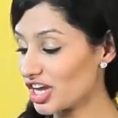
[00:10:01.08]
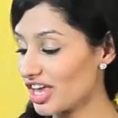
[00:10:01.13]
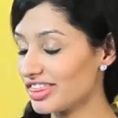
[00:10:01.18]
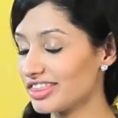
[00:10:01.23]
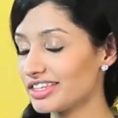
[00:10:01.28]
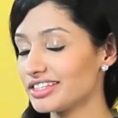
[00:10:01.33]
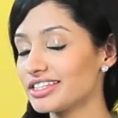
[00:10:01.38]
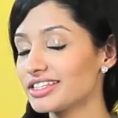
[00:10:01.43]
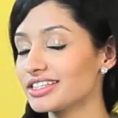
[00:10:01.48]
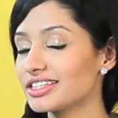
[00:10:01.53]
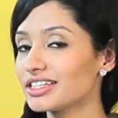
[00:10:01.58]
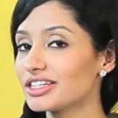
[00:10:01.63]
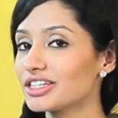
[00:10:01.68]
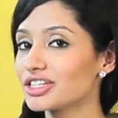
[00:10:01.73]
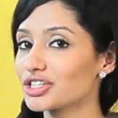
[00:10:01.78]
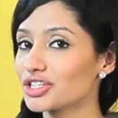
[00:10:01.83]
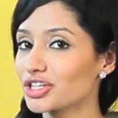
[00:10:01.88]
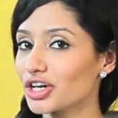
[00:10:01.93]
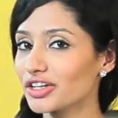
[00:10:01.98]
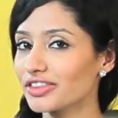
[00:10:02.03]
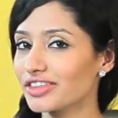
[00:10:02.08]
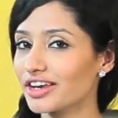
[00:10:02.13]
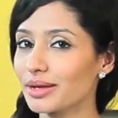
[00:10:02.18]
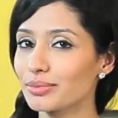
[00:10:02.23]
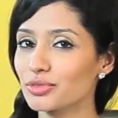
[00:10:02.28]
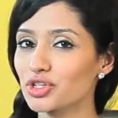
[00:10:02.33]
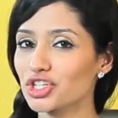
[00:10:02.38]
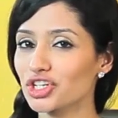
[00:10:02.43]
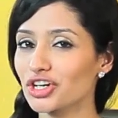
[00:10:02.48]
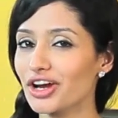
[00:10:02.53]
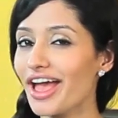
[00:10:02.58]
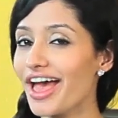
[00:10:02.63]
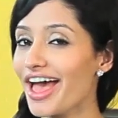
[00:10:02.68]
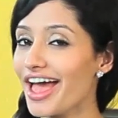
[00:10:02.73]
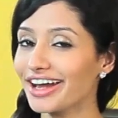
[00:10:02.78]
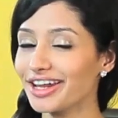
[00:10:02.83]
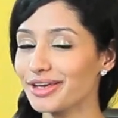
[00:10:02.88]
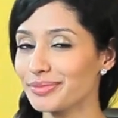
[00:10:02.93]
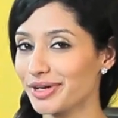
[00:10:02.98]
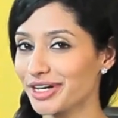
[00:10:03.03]
and this is the dessert that I'm sure
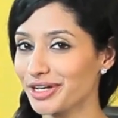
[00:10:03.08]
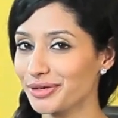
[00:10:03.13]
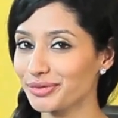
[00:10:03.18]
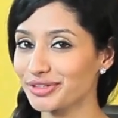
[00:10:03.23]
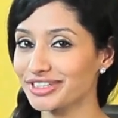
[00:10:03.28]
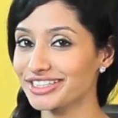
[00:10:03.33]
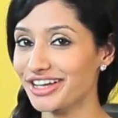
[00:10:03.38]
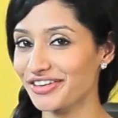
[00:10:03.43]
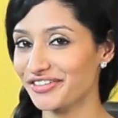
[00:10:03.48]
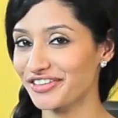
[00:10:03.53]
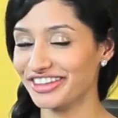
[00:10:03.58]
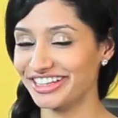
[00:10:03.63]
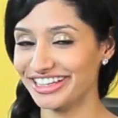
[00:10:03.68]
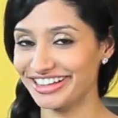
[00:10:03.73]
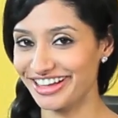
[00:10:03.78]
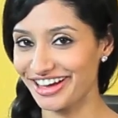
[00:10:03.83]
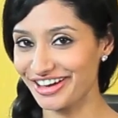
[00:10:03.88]
anybody will definitely